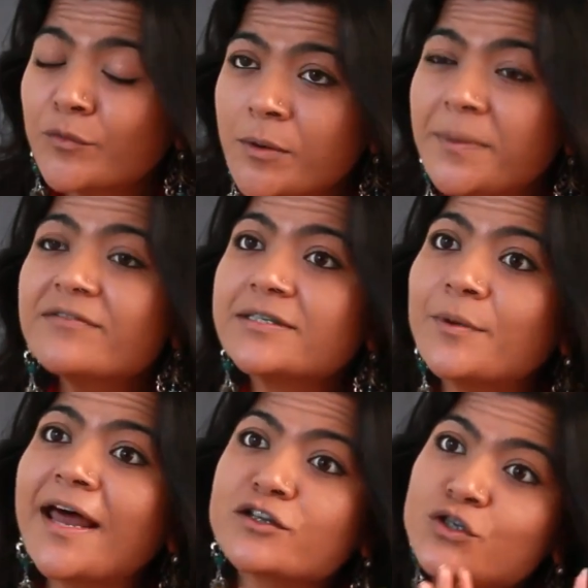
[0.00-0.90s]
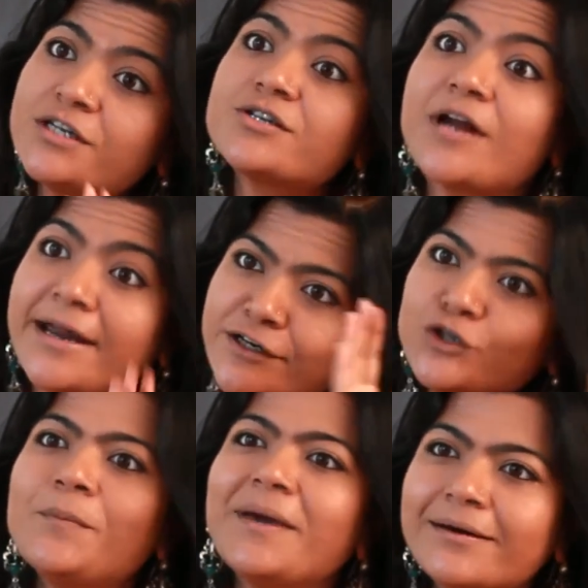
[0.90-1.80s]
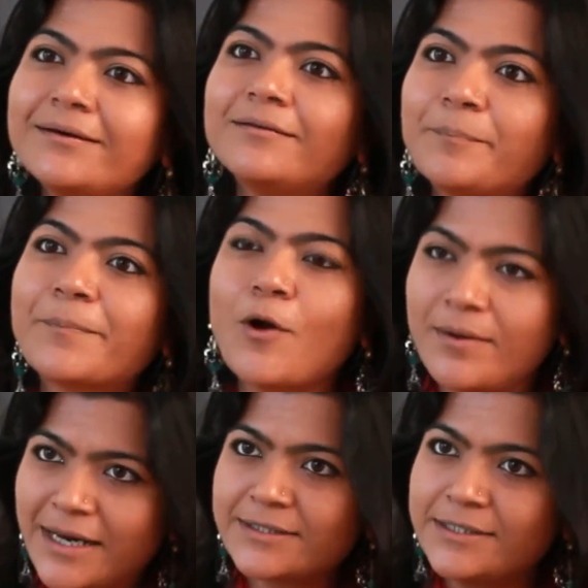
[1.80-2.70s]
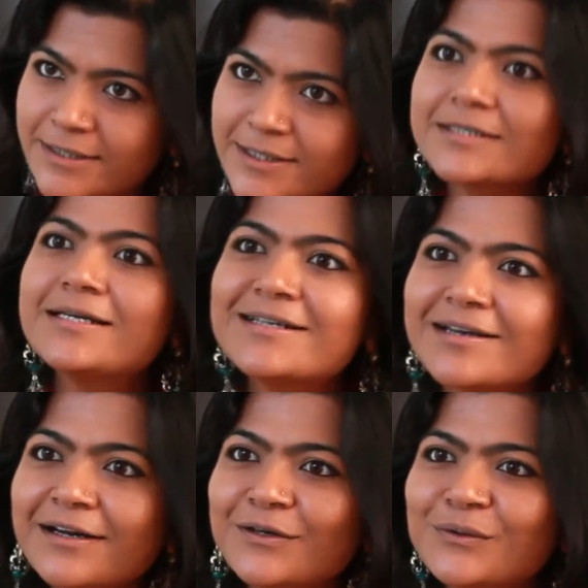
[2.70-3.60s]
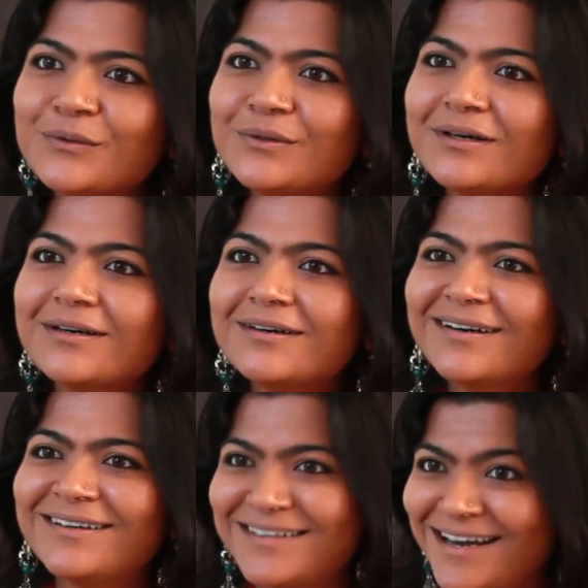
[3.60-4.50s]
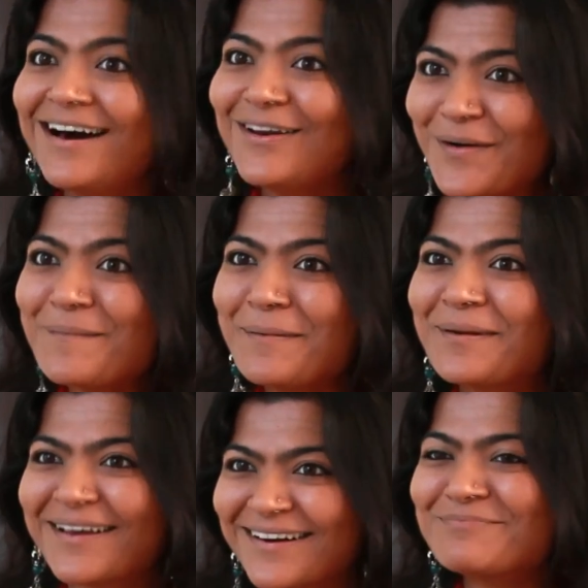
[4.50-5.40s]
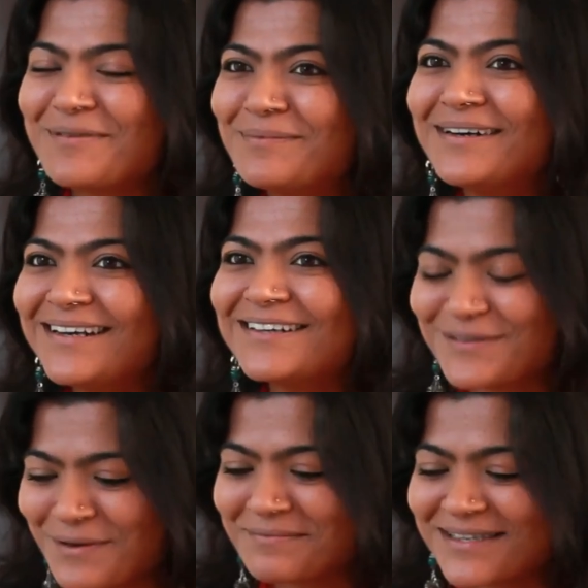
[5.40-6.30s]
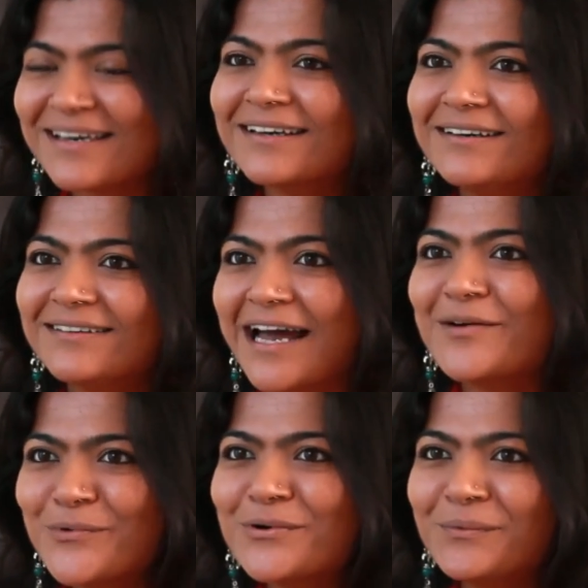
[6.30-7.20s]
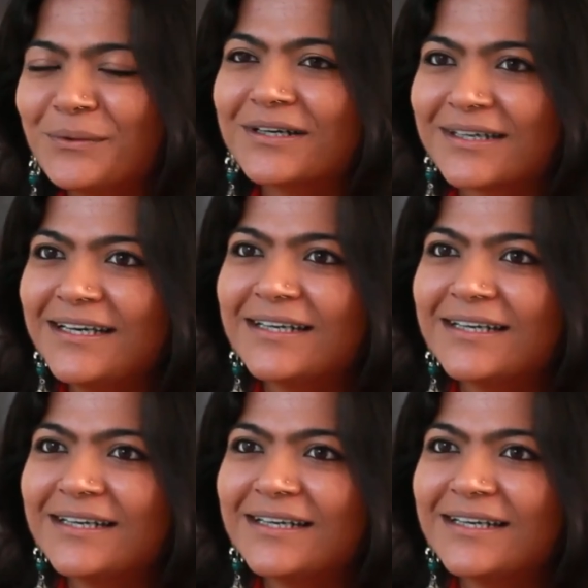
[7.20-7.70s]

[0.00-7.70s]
would be if someone actually tried to make seriously tried to. Yeah, a lot of people did. So I'm saying that wouldn't work, right?